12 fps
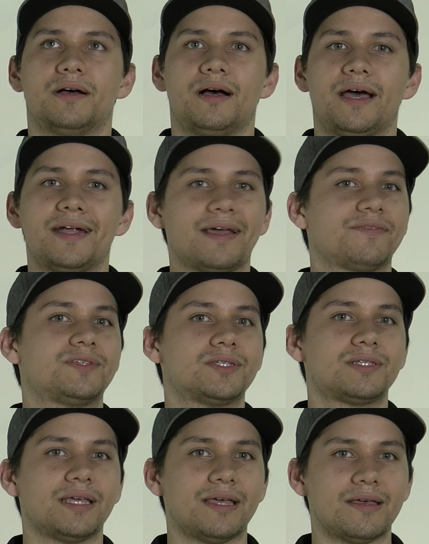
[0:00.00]
I'd have to
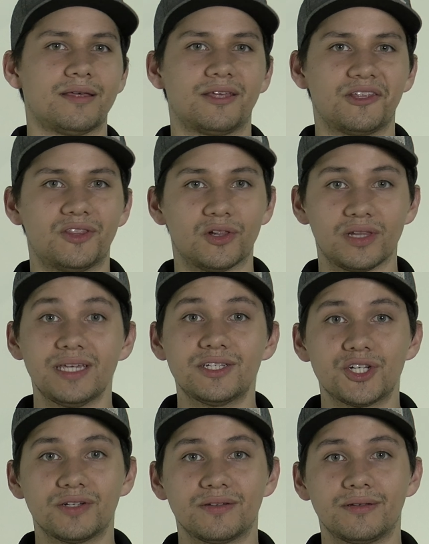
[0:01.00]
say the
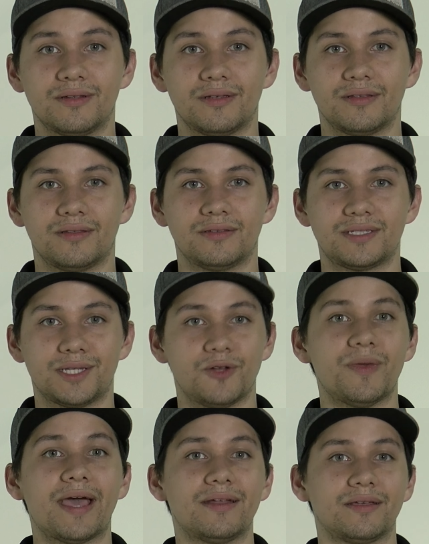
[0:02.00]
Legion
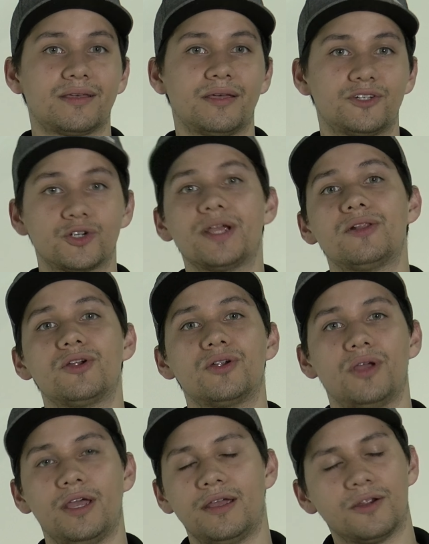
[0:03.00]
cinematic trailer
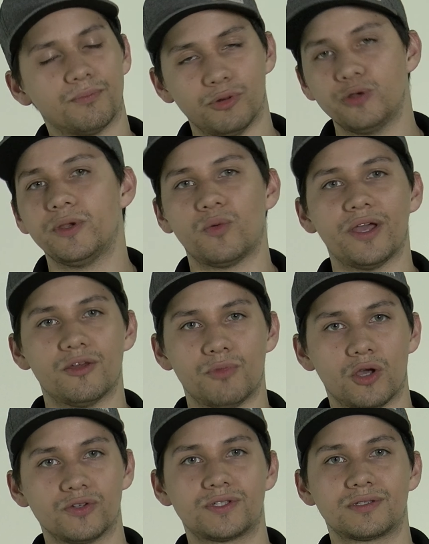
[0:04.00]
blew me away the
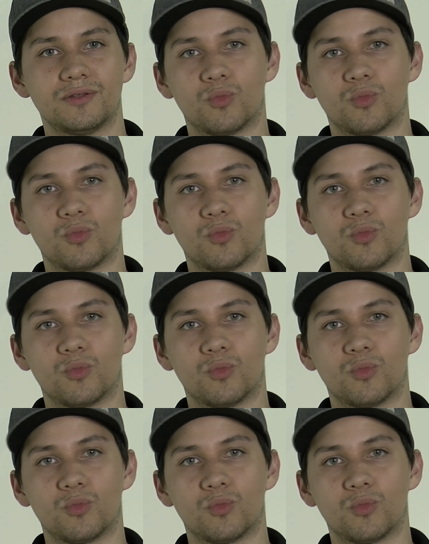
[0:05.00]
most.